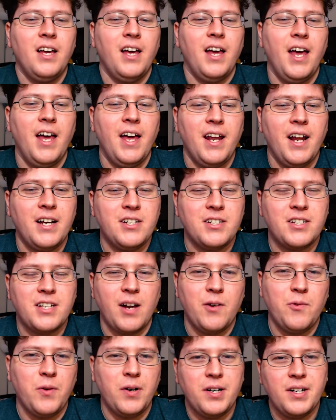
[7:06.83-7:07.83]
And I just
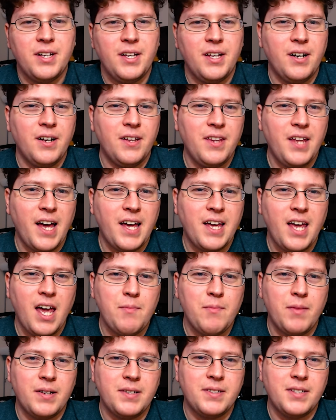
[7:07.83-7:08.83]
kind of wanted to get on that
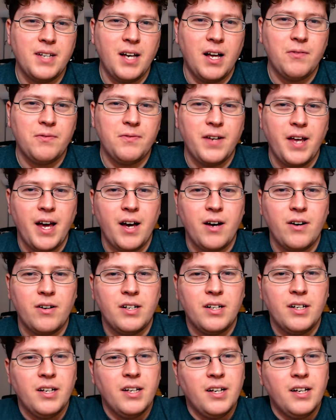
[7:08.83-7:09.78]
game myself now.